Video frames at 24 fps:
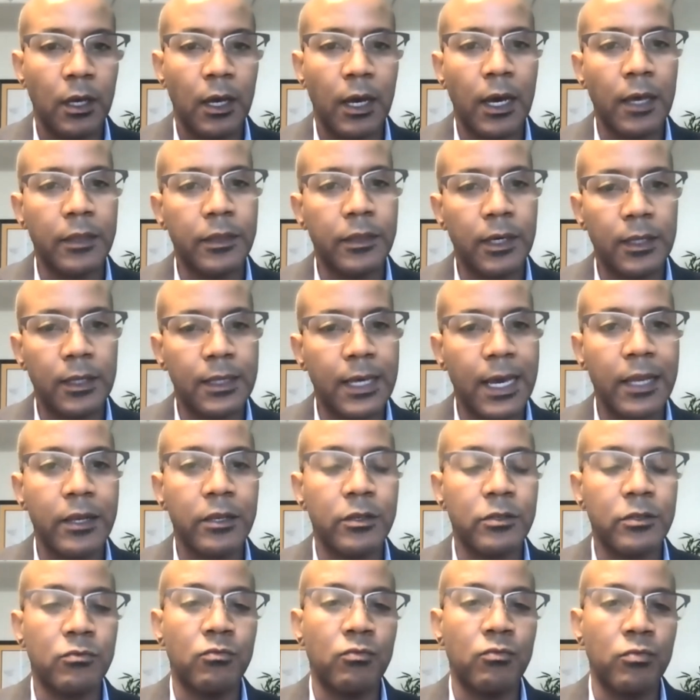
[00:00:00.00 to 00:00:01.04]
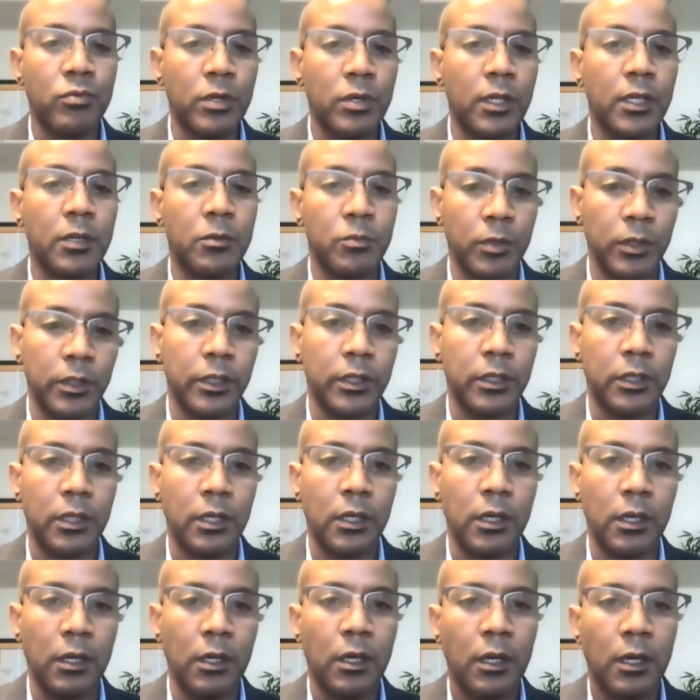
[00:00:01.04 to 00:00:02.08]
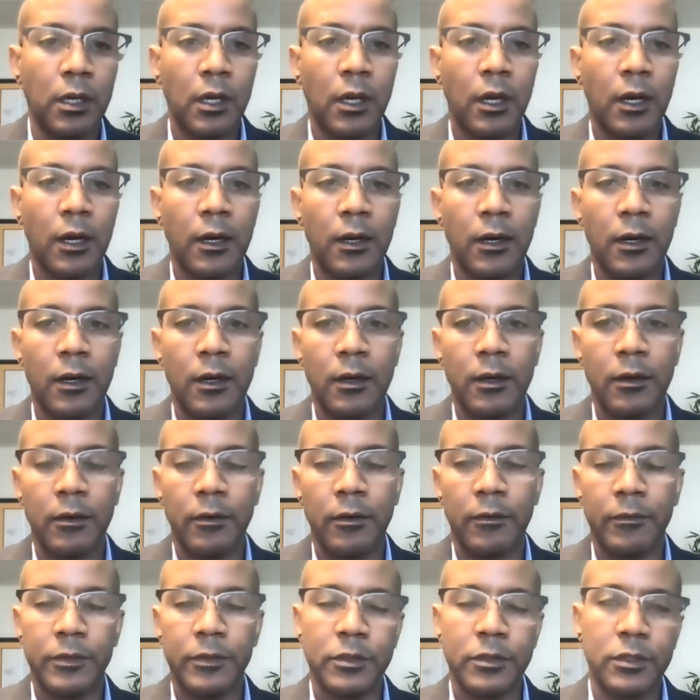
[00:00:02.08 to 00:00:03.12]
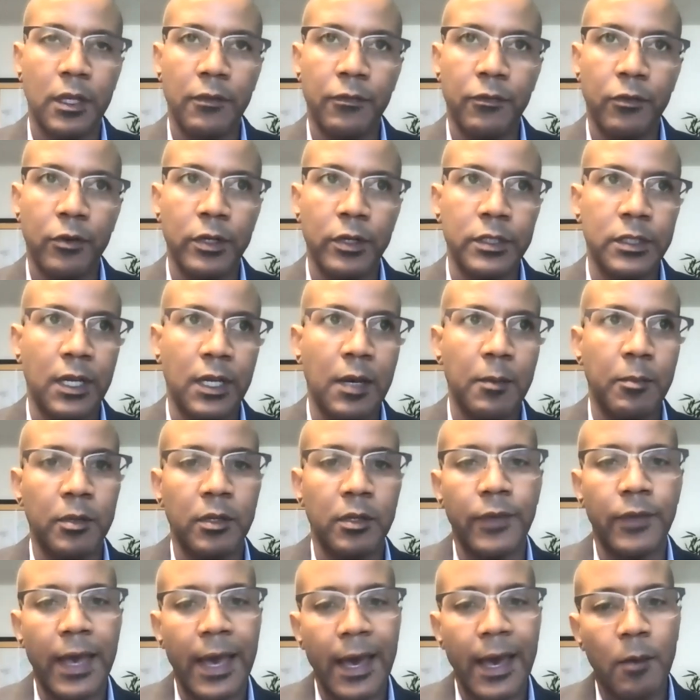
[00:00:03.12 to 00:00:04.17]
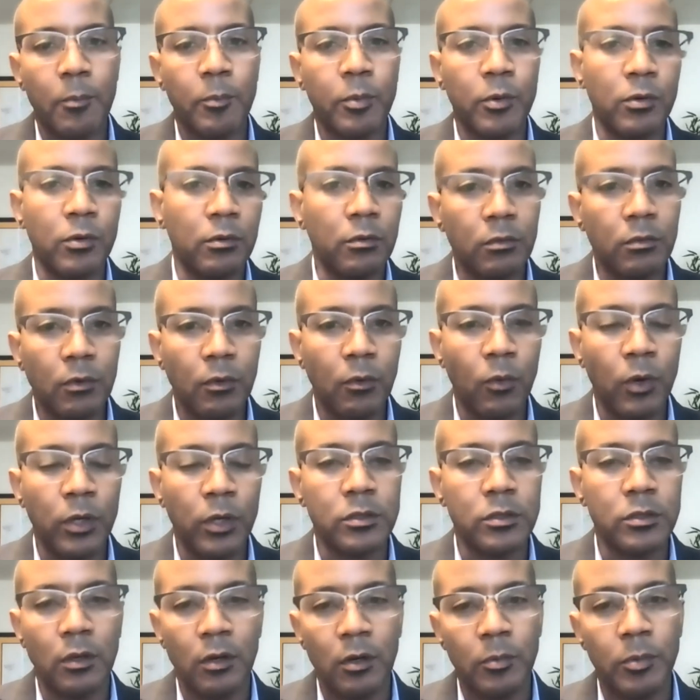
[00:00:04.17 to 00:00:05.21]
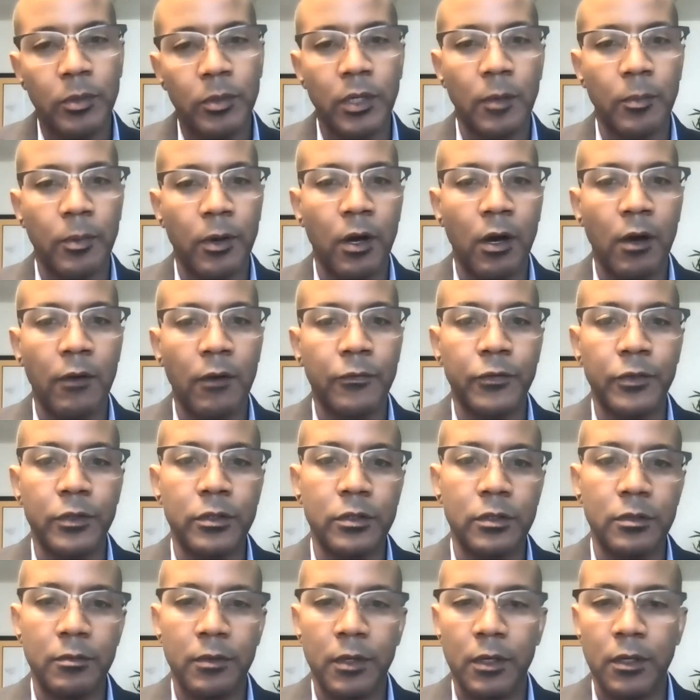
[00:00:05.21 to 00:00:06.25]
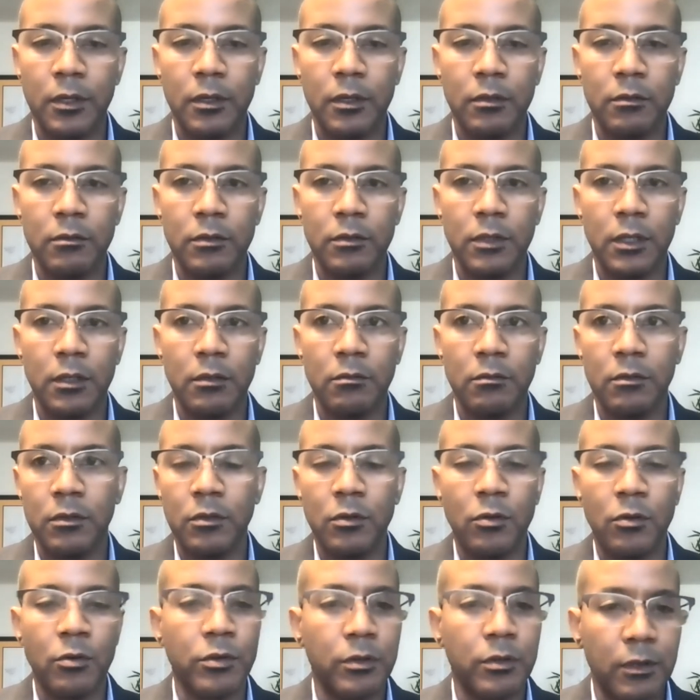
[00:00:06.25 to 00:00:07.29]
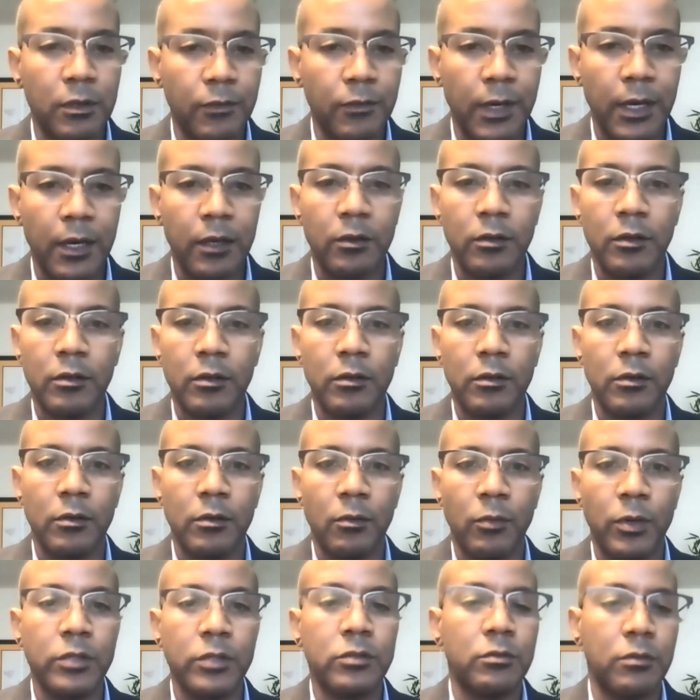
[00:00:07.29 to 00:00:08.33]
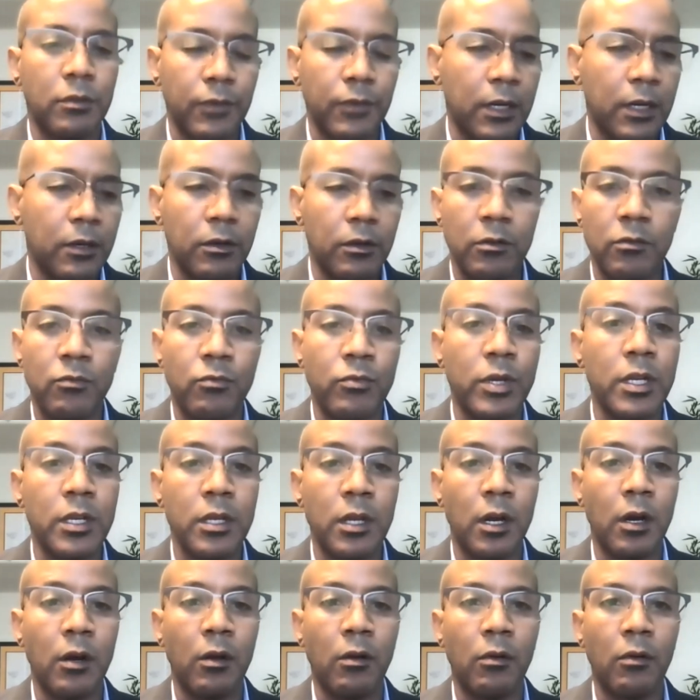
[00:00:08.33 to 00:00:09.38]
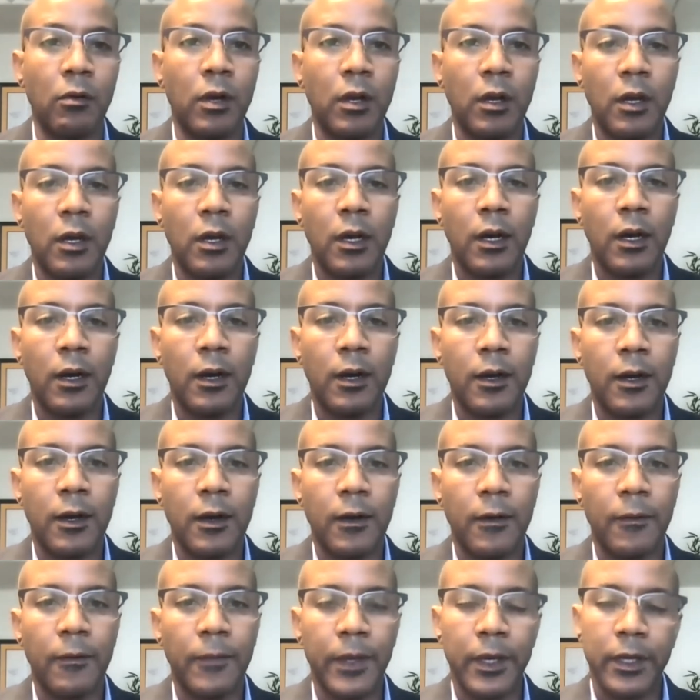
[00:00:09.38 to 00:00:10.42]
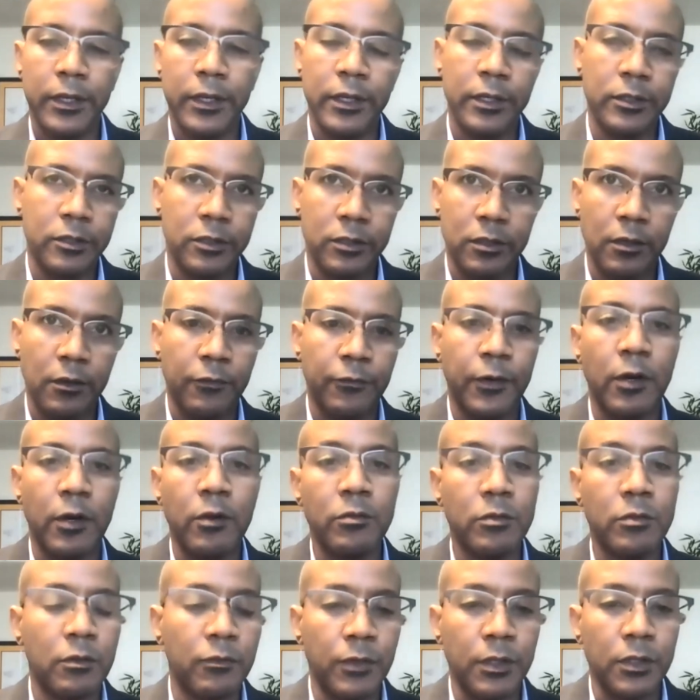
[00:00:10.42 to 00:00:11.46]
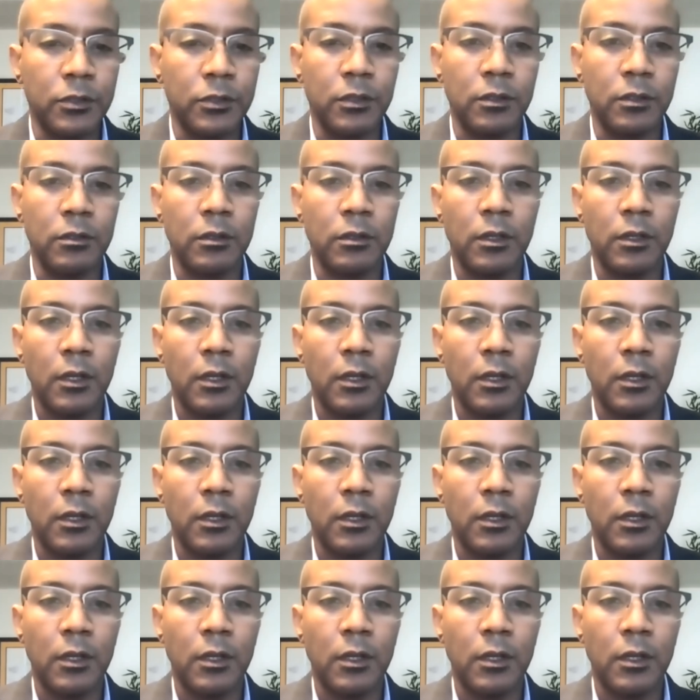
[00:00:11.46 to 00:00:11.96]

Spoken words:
I think that is really, really key. Let's say, for example, if Apple wants to open up office in Northern Nevada or Western Nevada in Reno, and it's the phone division.